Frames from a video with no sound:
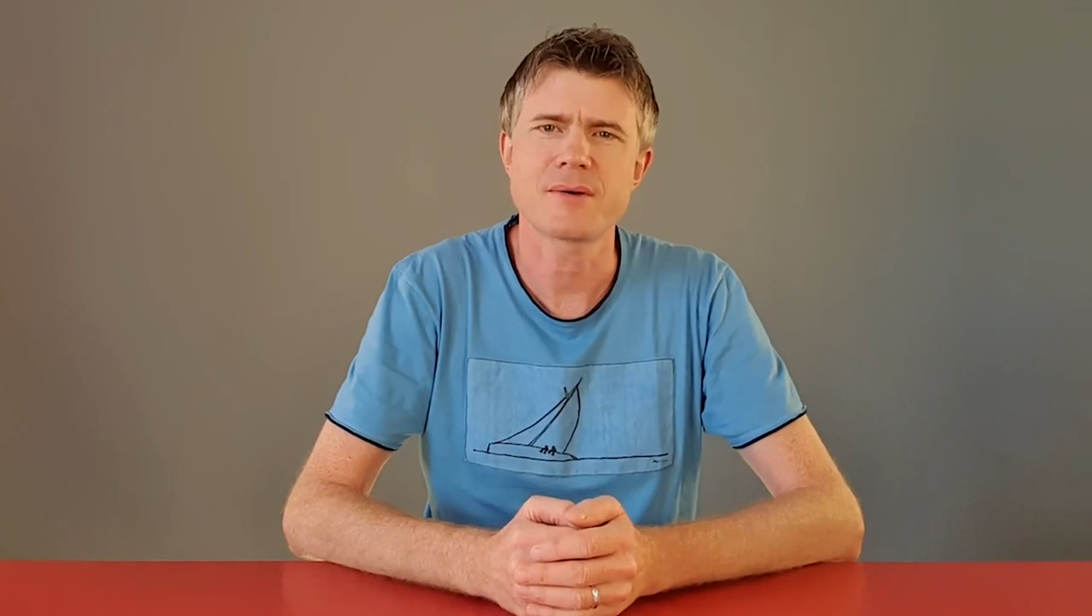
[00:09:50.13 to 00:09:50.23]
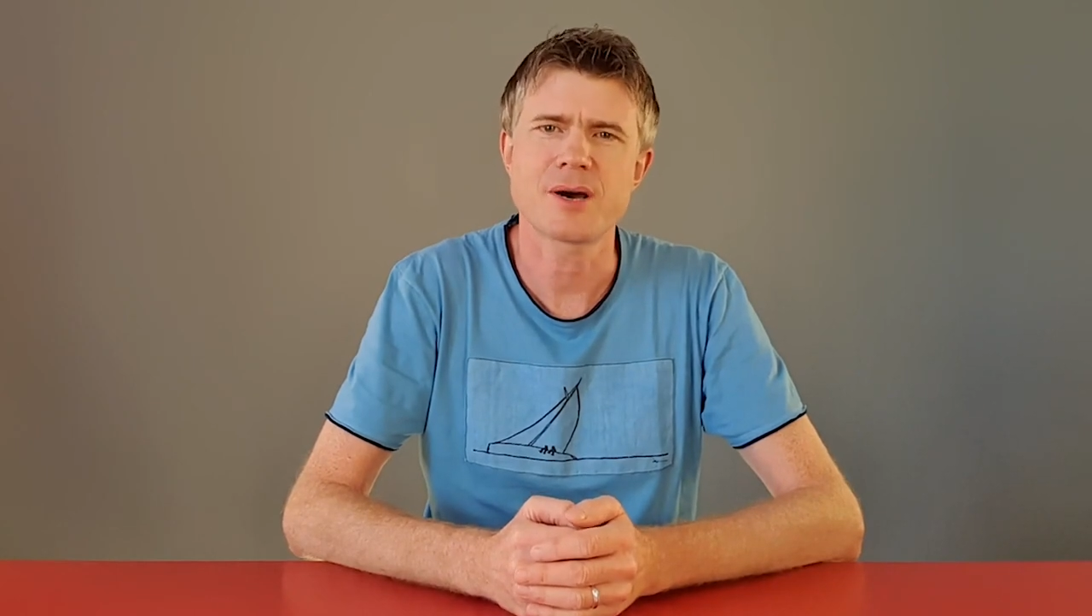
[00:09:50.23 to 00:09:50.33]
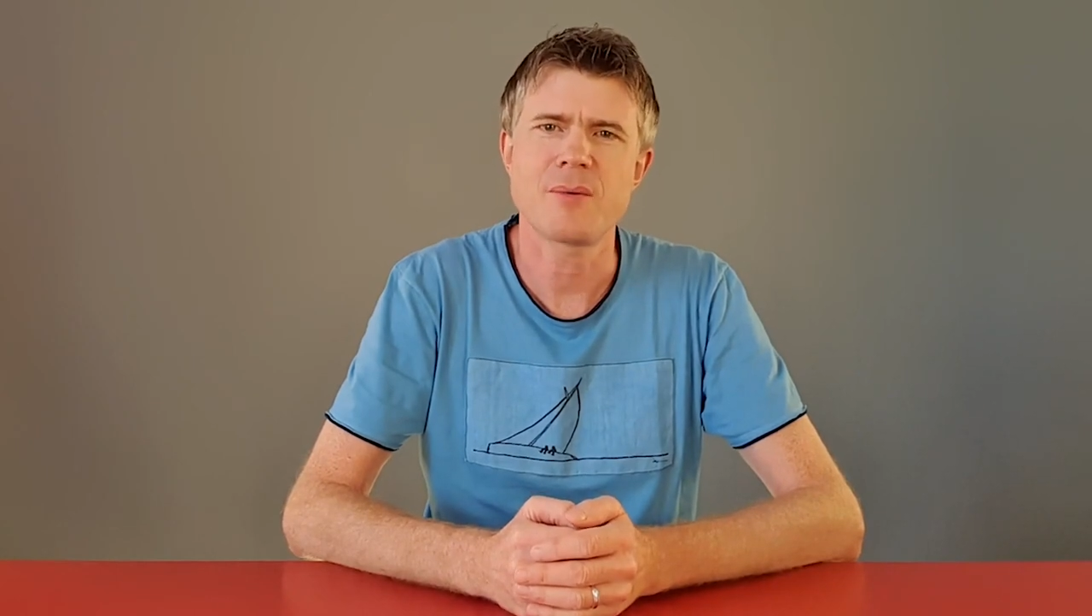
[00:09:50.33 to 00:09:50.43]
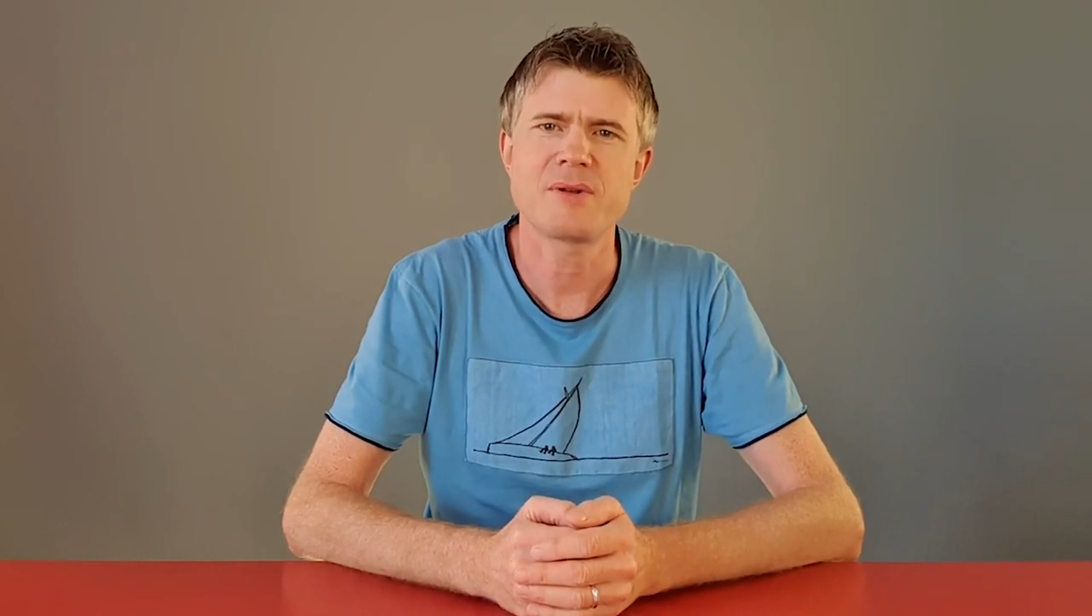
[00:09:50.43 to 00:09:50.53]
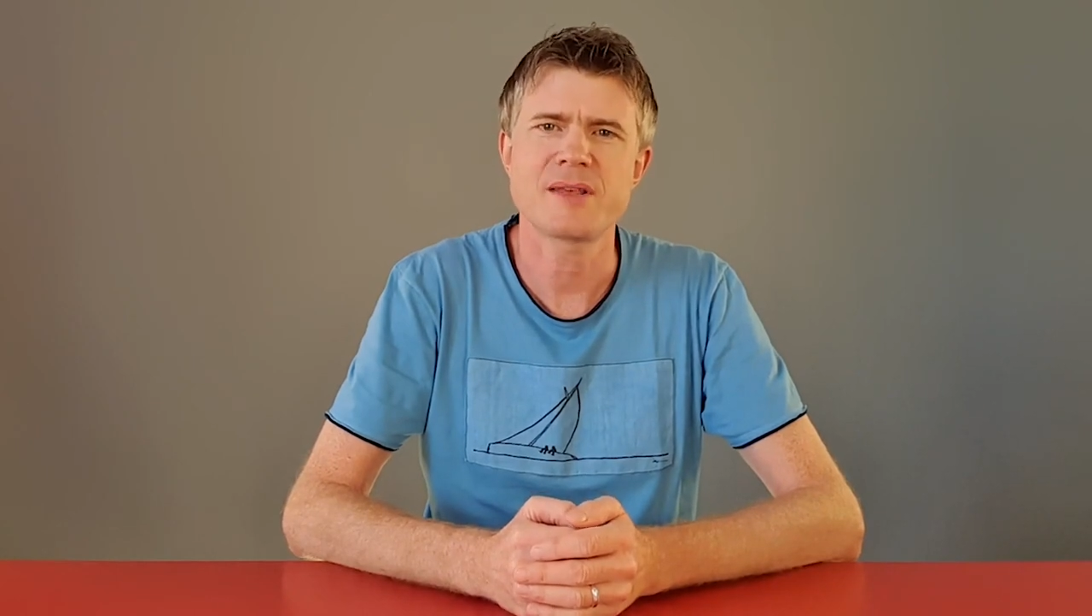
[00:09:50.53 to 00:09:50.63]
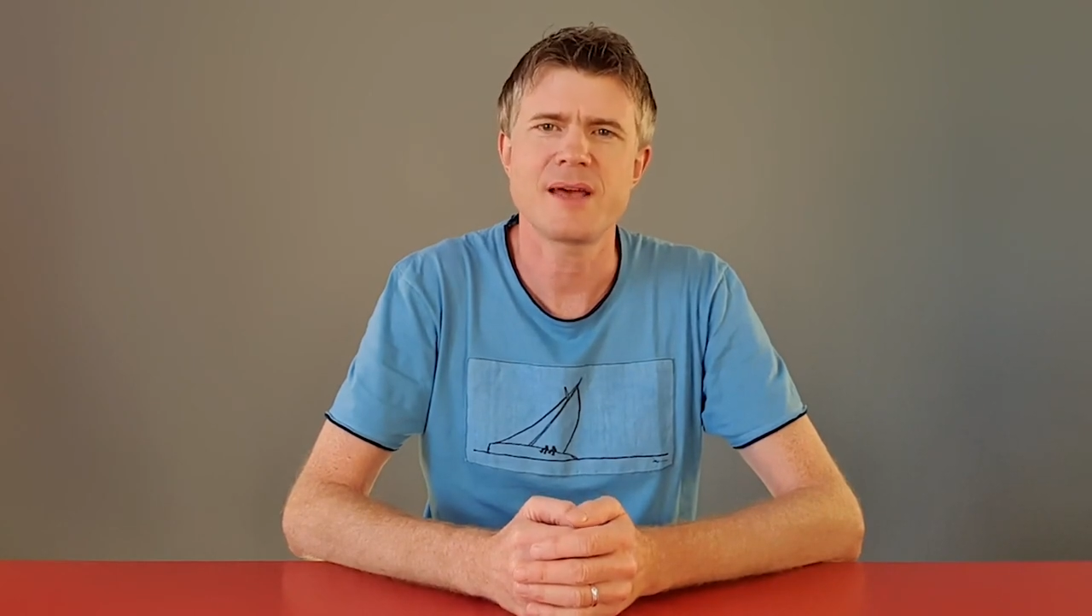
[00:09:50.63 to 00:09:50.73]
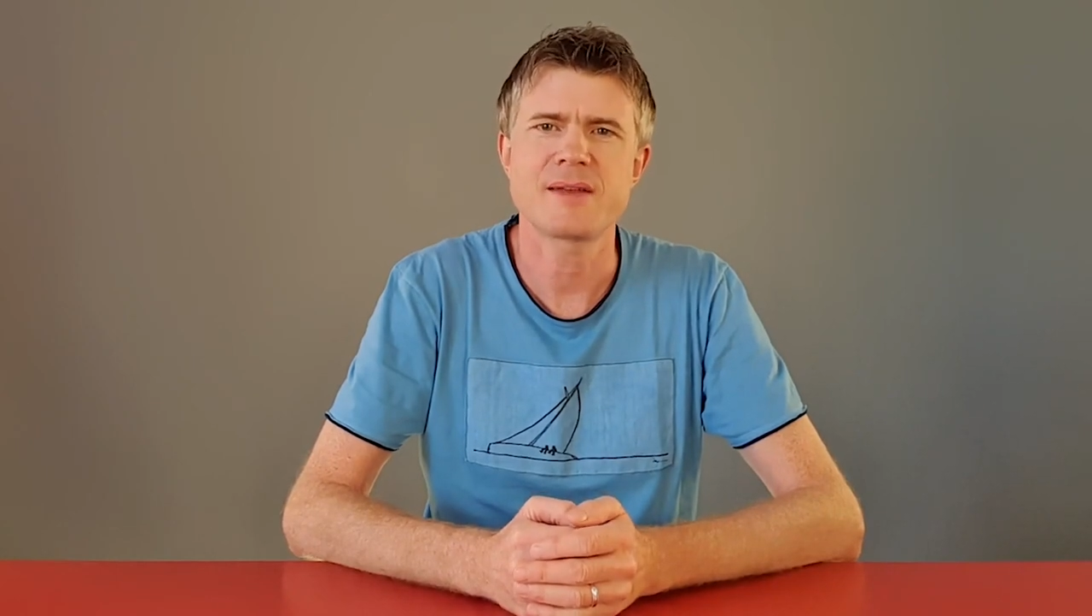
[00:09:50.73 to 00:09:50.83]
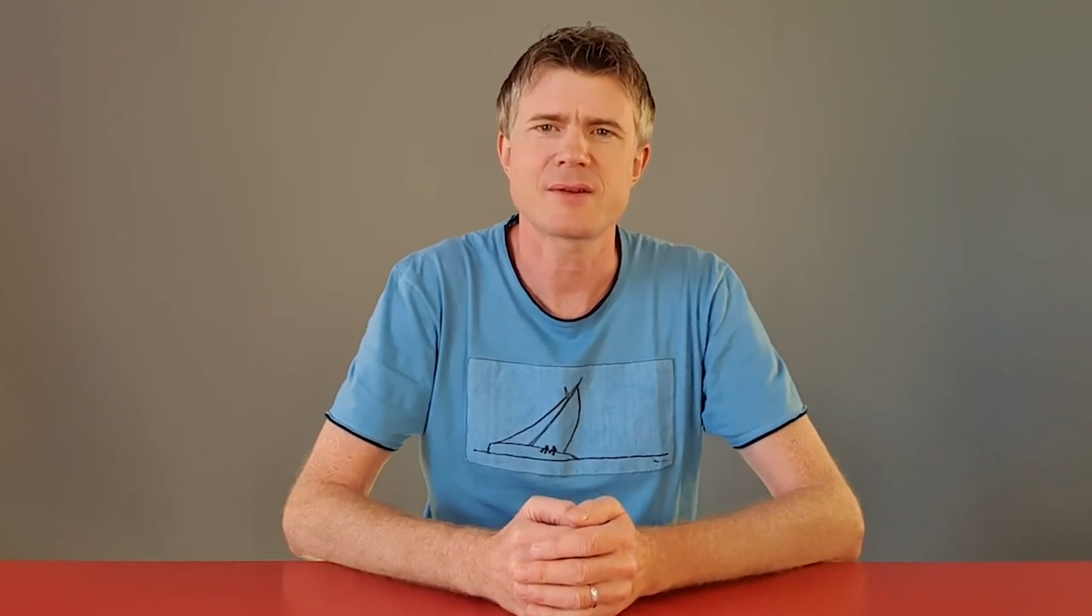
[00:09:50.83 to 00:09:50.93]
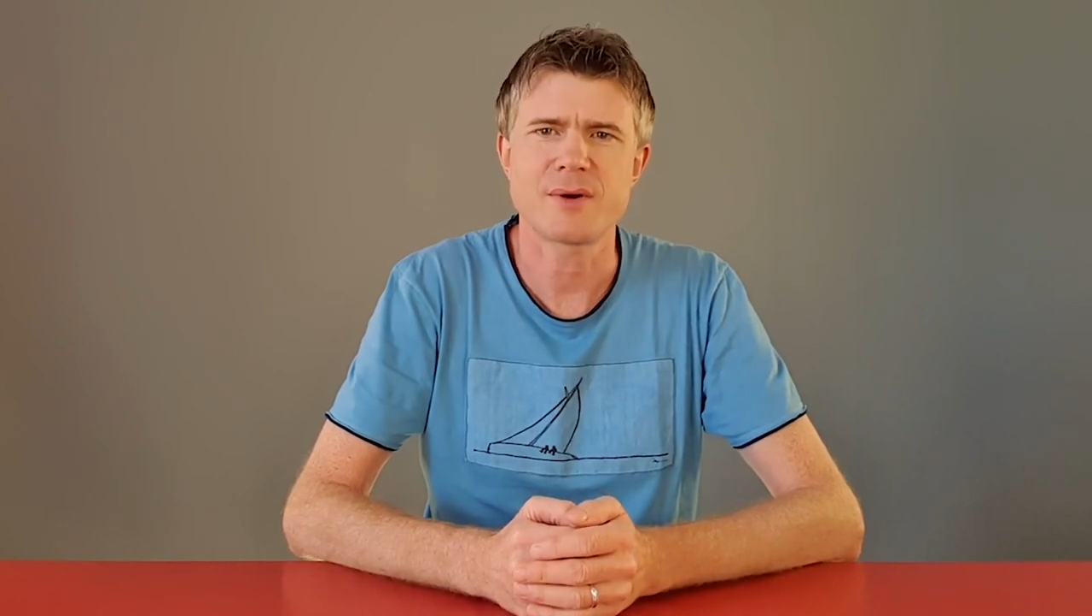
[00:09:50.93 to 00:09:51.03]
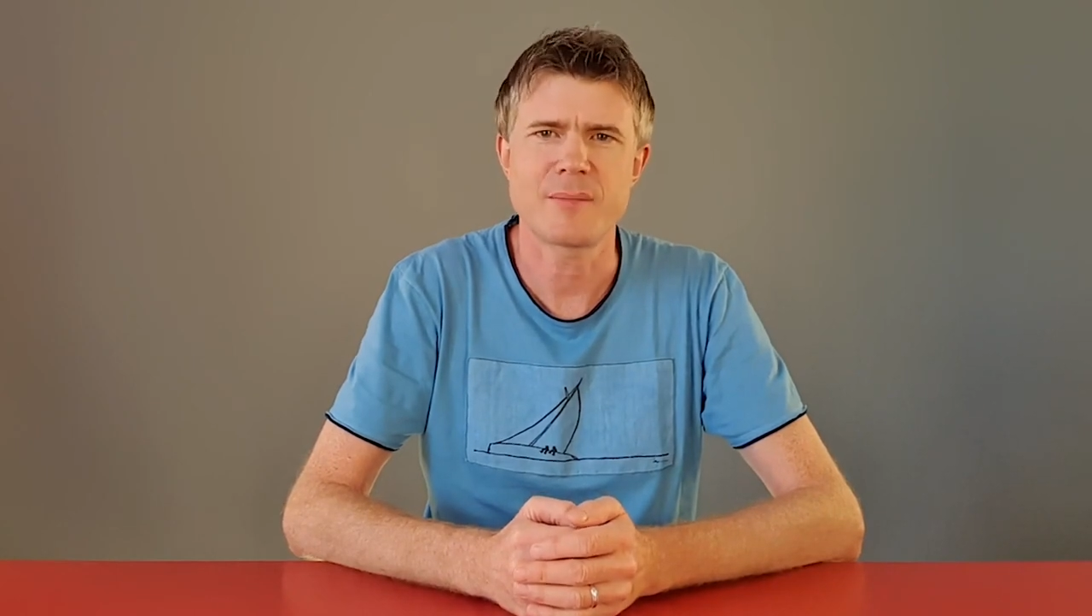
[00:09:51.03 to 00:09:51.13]

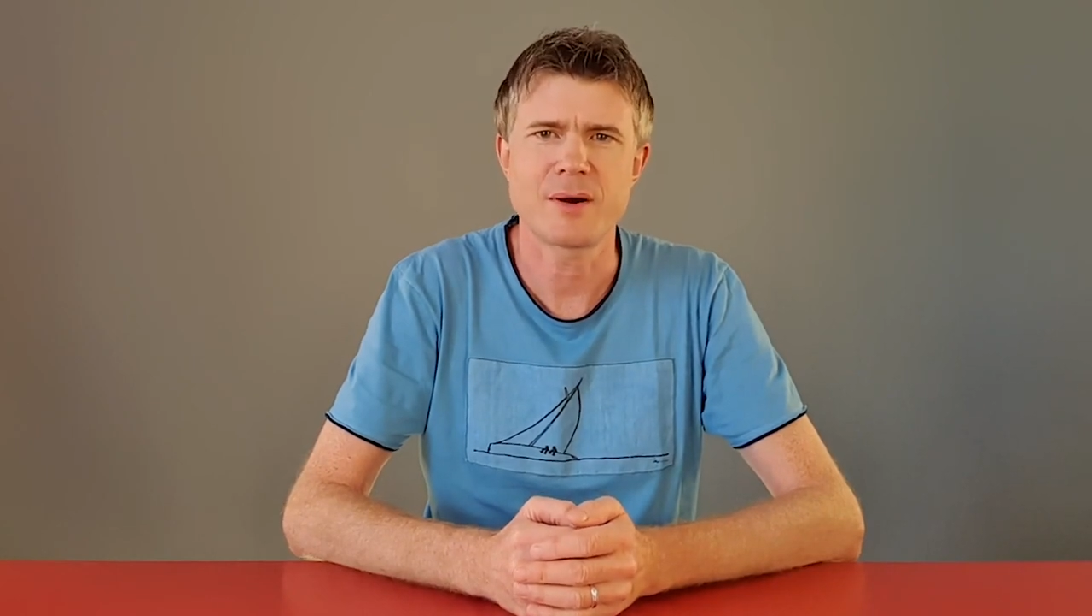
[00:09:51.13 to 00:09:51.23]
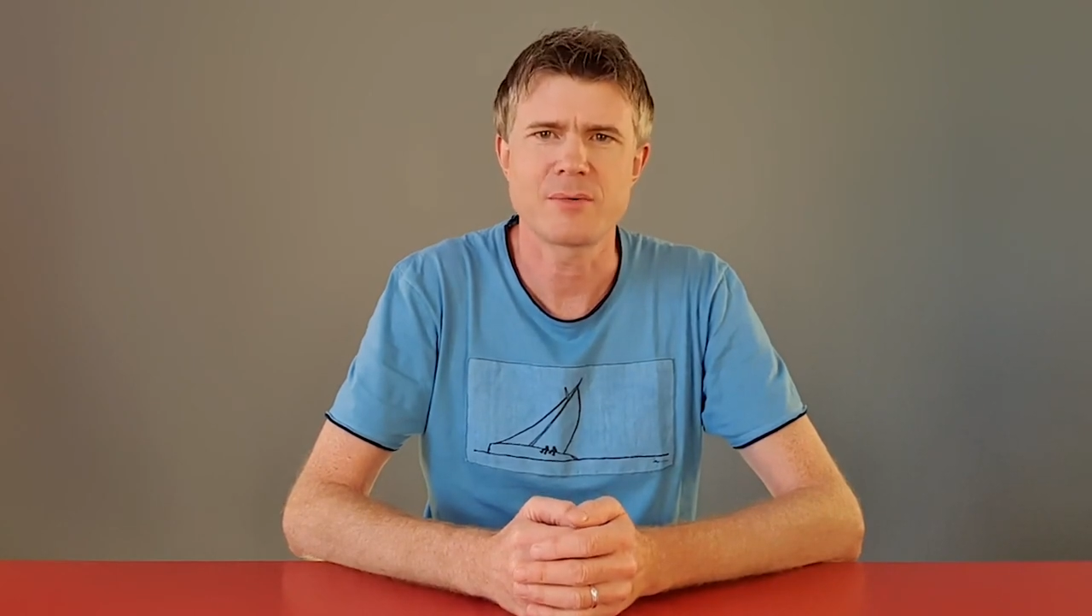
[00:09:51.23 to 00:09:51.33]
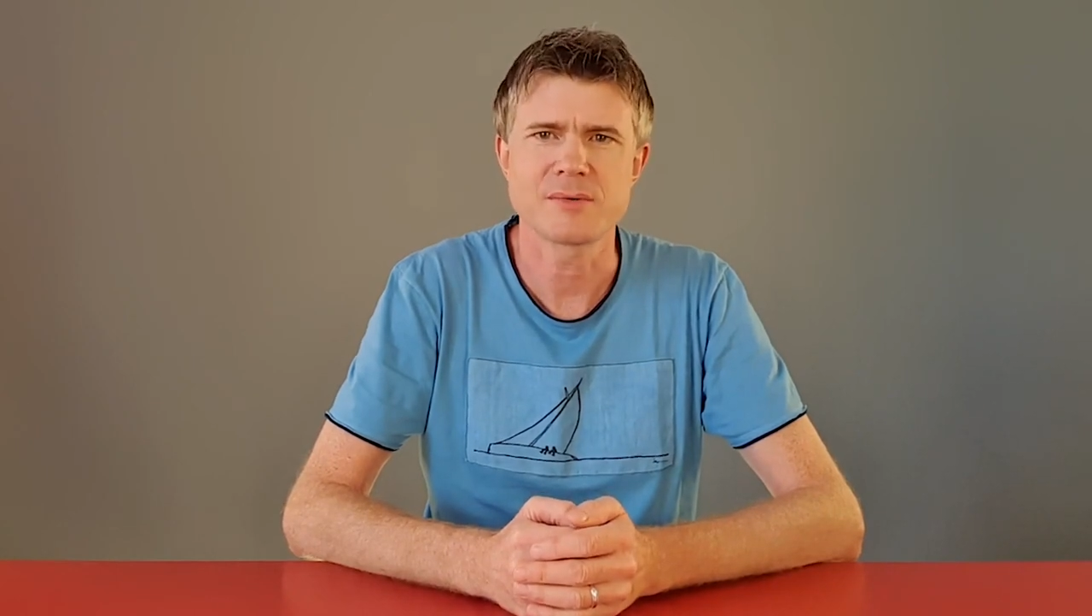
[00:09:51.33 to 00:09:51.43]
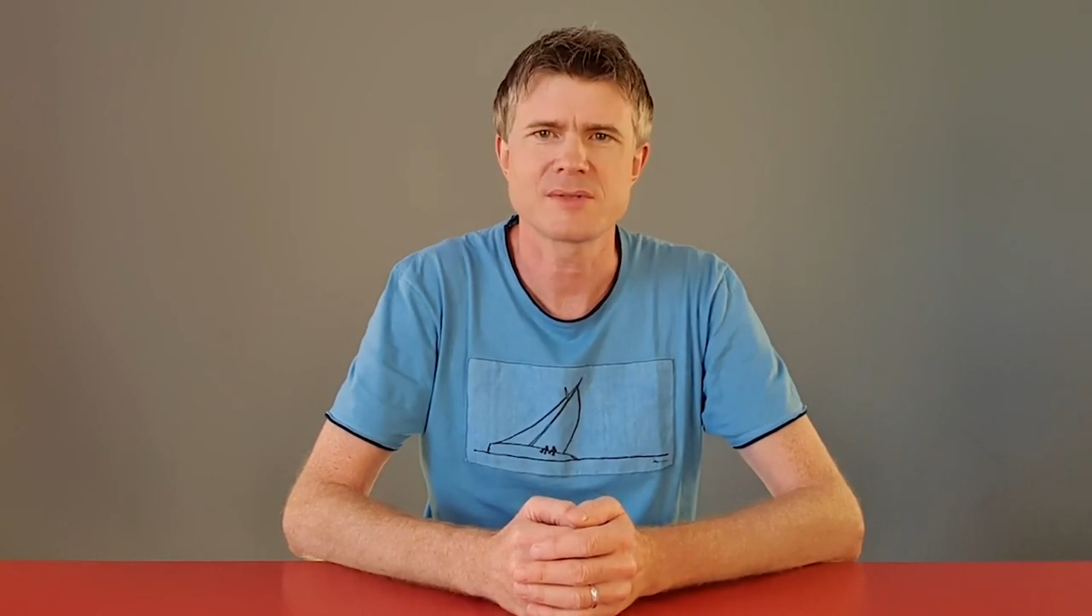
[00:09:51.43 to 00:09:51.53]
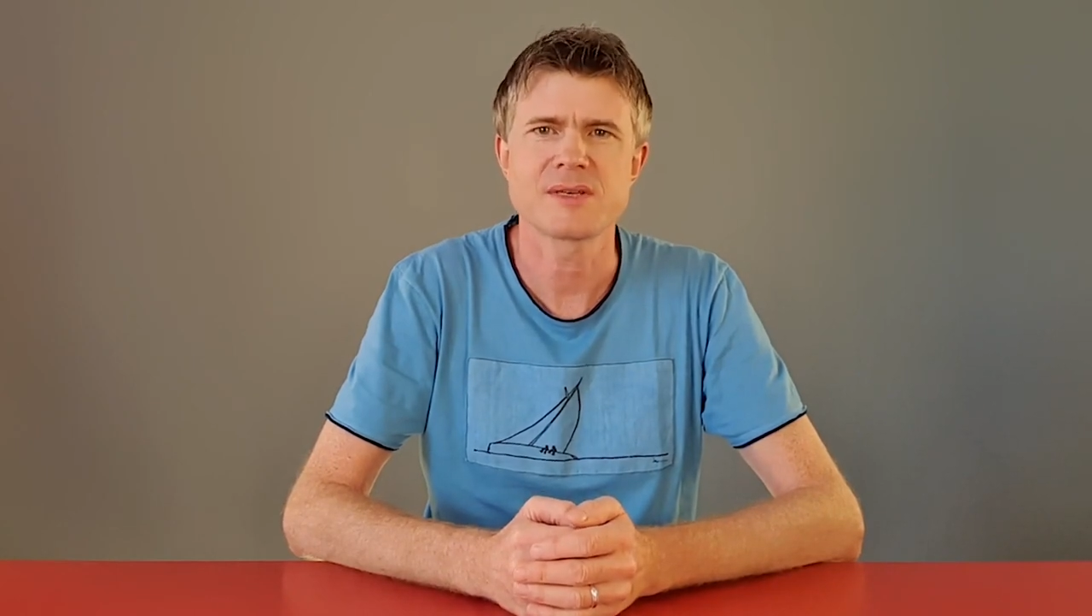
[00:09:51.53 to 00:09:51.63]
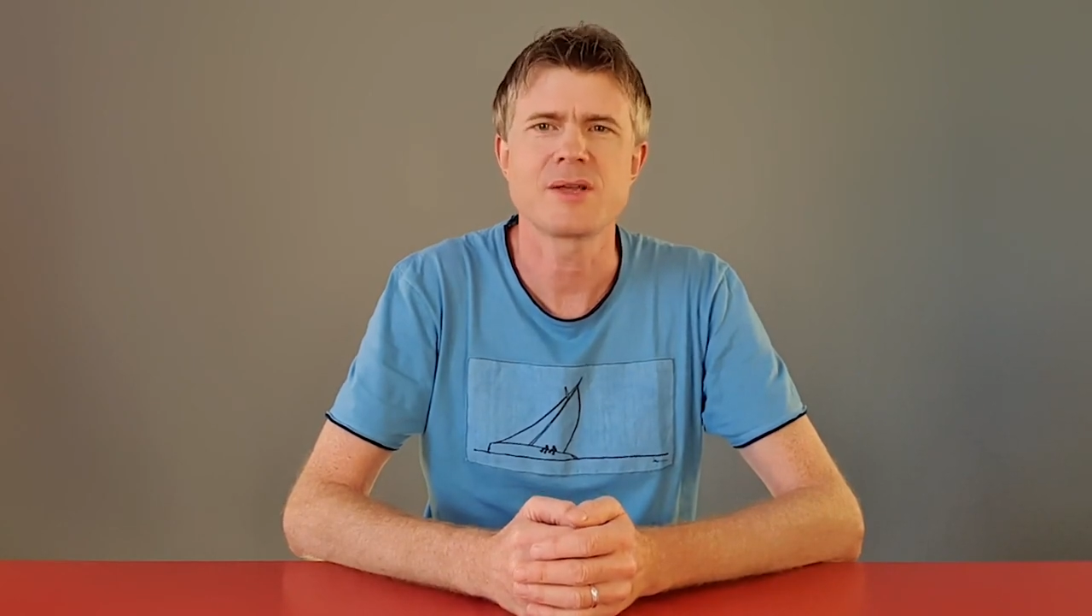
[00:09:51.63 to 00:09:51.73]
complicated grammar rules